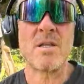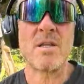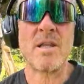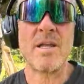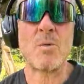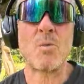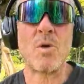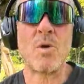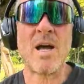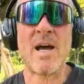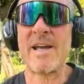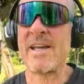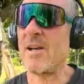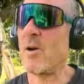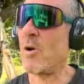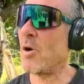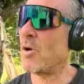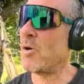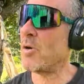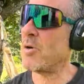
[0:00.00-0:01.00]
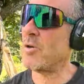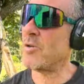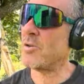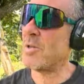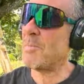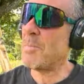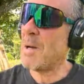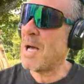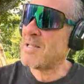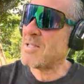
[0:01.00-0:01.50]
Like when I heard
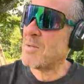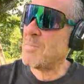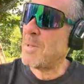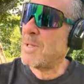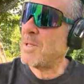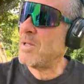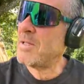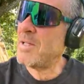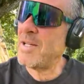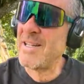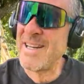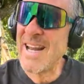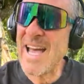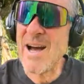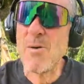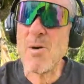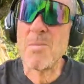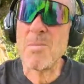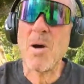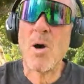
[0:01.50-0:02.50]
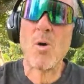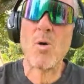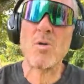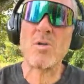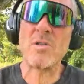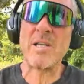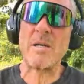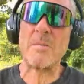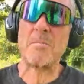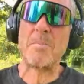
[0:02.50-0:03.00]
the possibility, now I'm
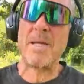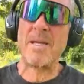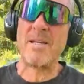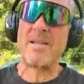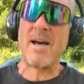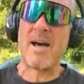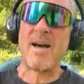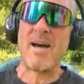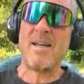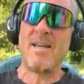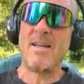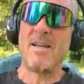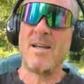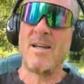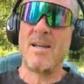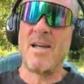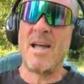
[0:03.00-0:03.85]
holding pDAI